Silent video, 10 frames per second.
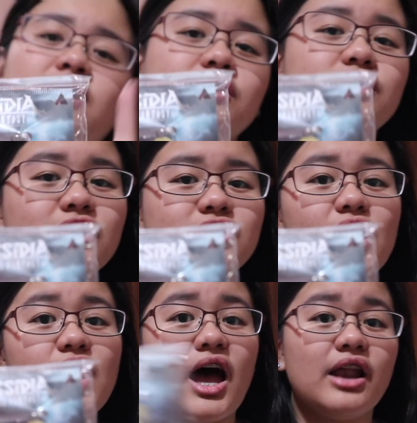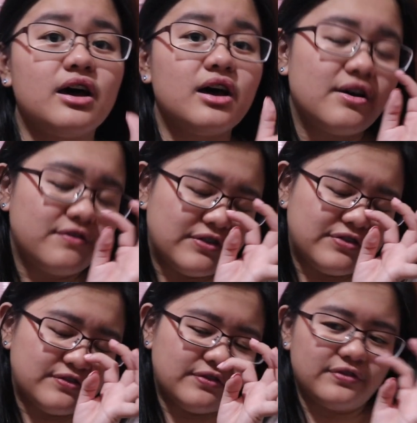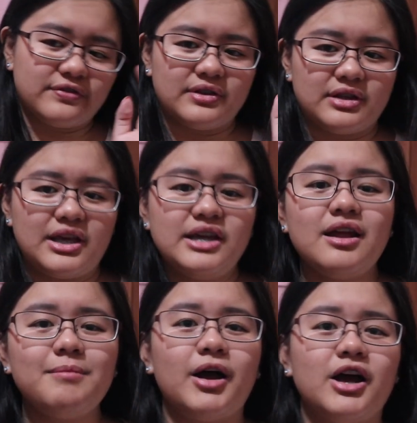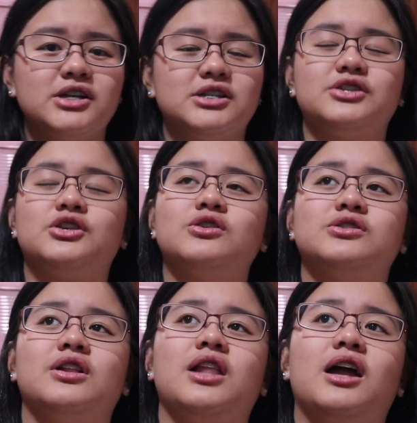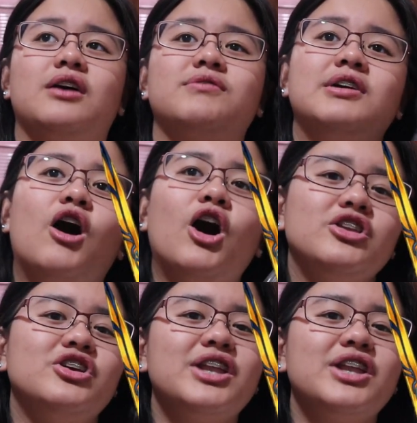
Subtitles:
There's also a lot of Kingdom Hearts, there's also a lot of Onion